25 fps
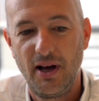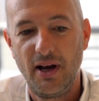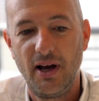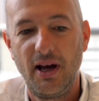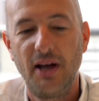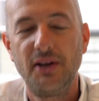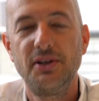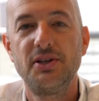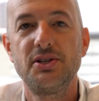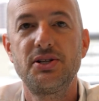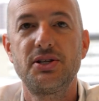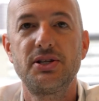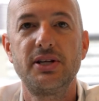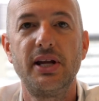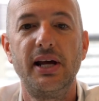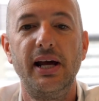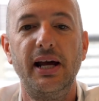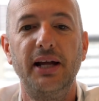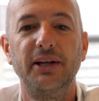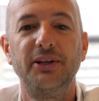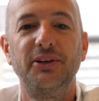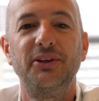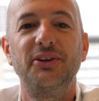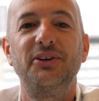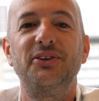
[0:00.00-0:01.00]

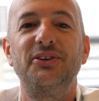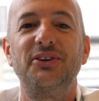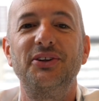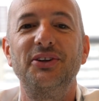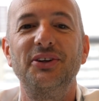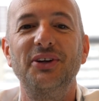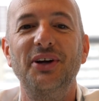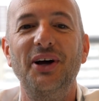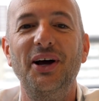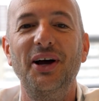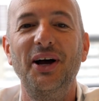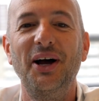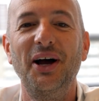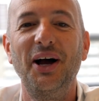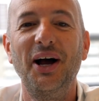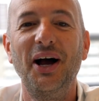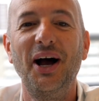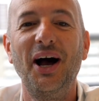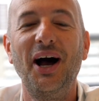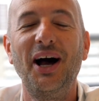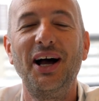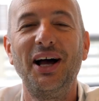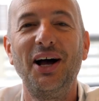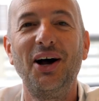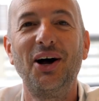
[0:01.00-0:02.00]
understand
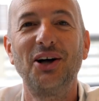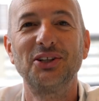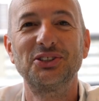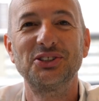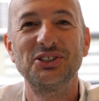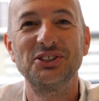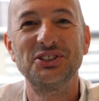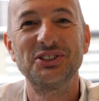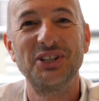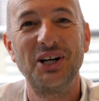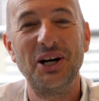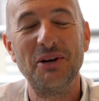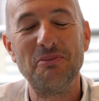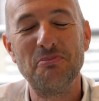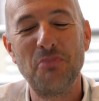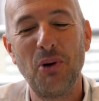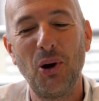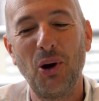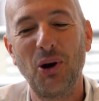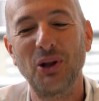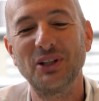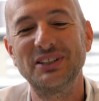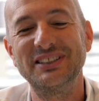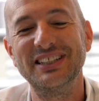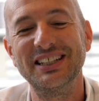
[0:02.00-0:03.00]
Argentine
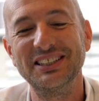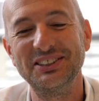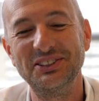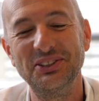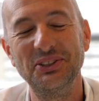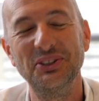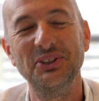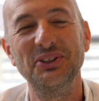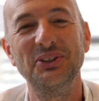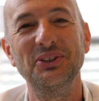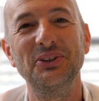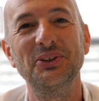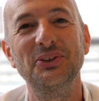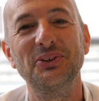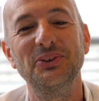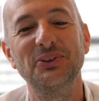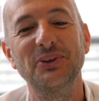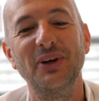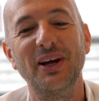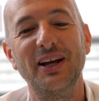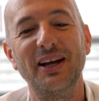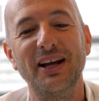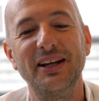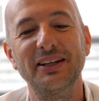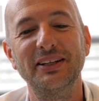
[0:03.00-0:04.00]
politics, you
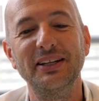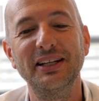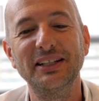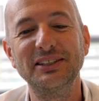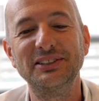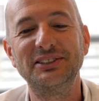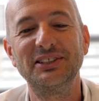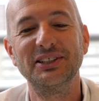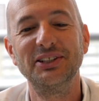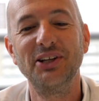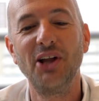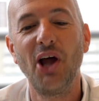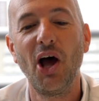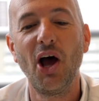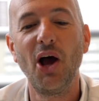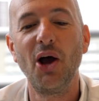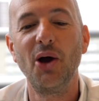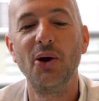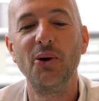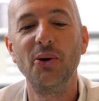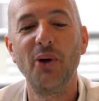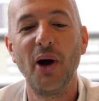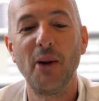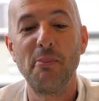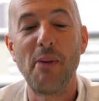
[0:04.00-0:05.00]
need to
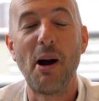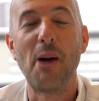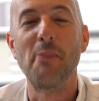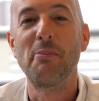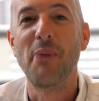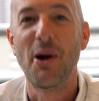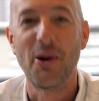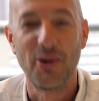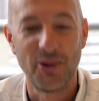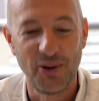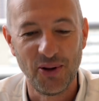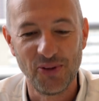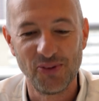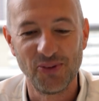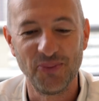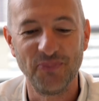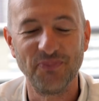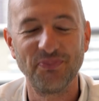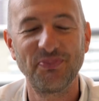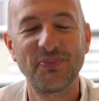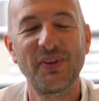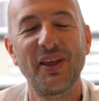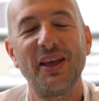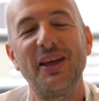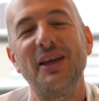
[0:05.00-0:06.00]
know about Peronism.
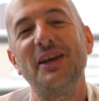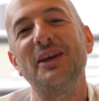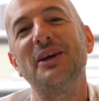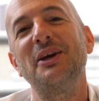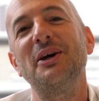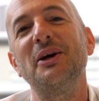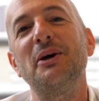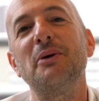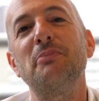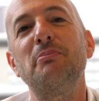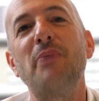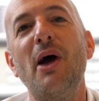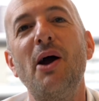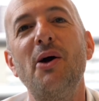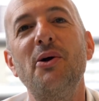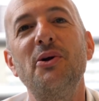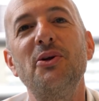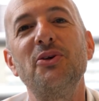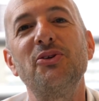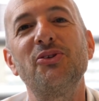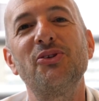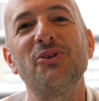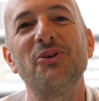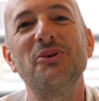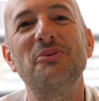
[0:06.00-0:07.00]

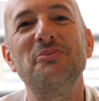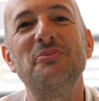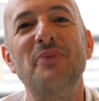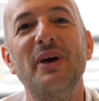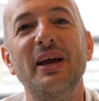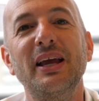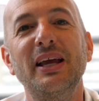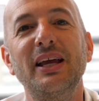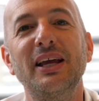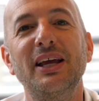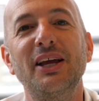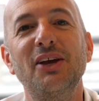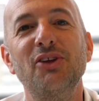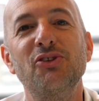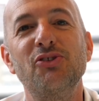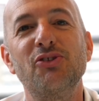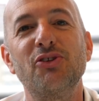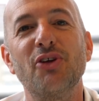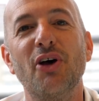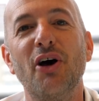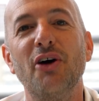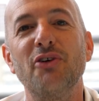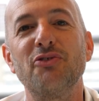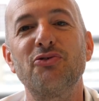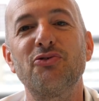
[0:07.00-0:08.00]
Peronism is
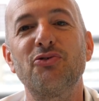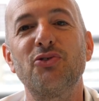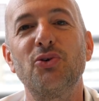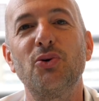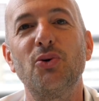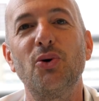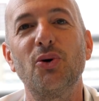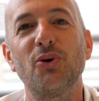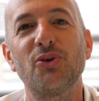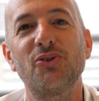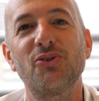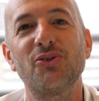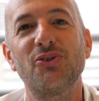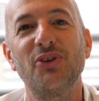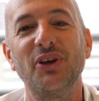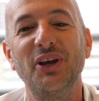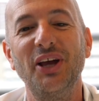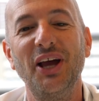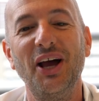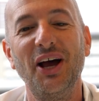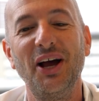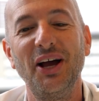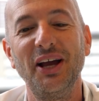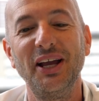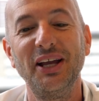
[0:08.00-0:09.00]
a force
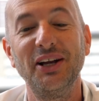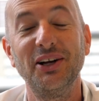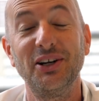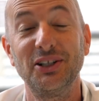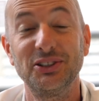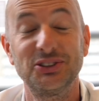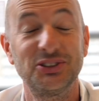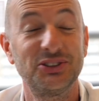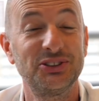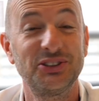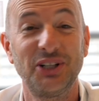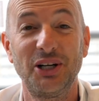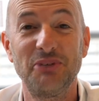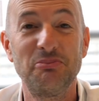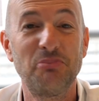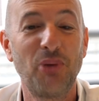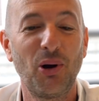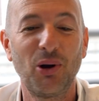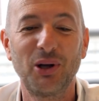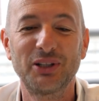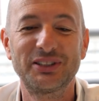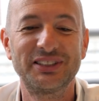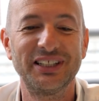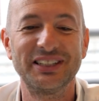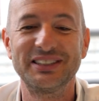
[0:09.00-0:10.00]
in Argentine
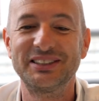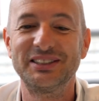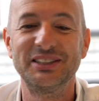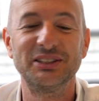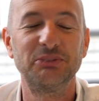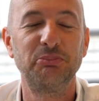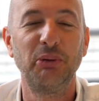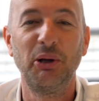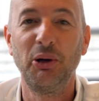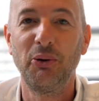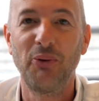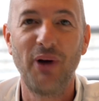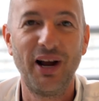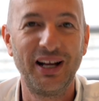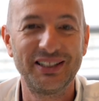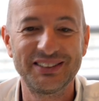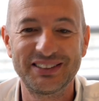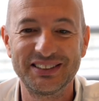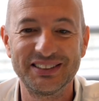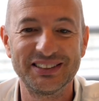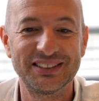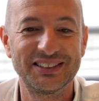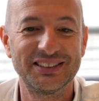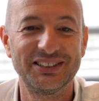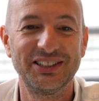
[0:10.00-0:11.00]
politics that's been around
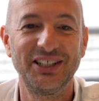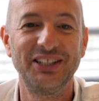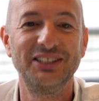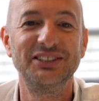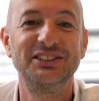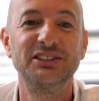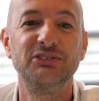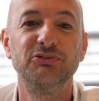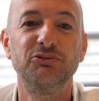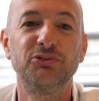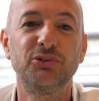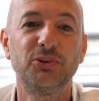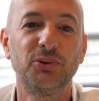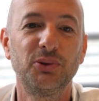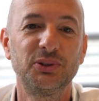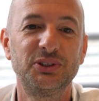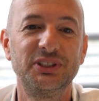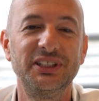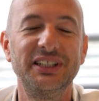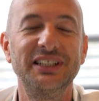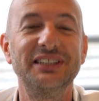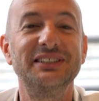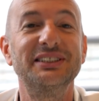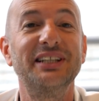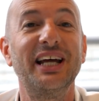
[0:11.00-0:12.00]
since the
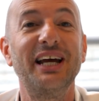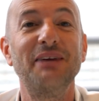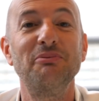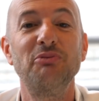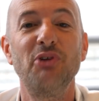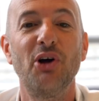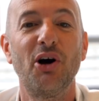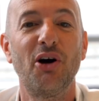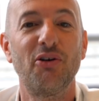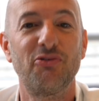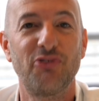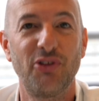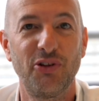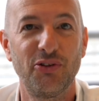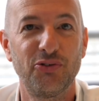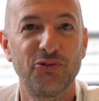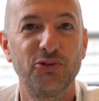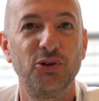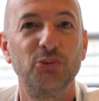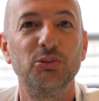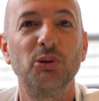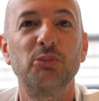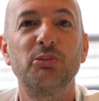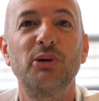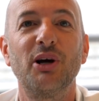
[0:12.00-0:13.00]
1940s, named after the
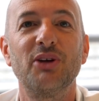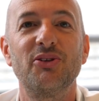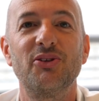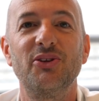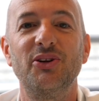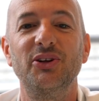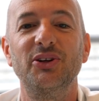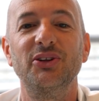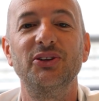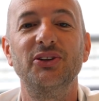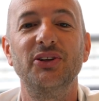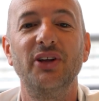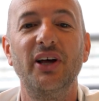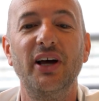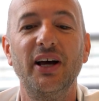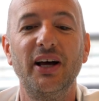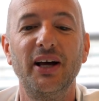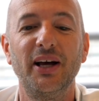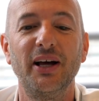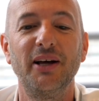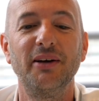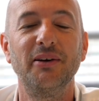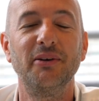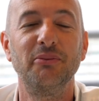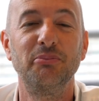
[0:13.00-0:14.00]
former president
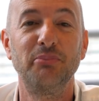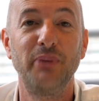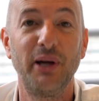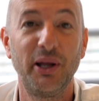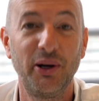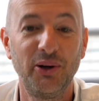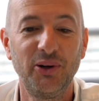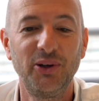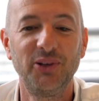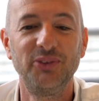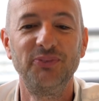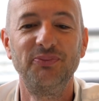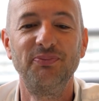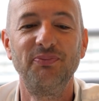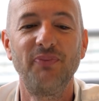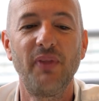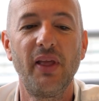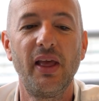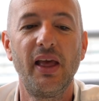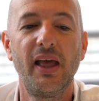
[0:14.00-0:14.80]
Peron.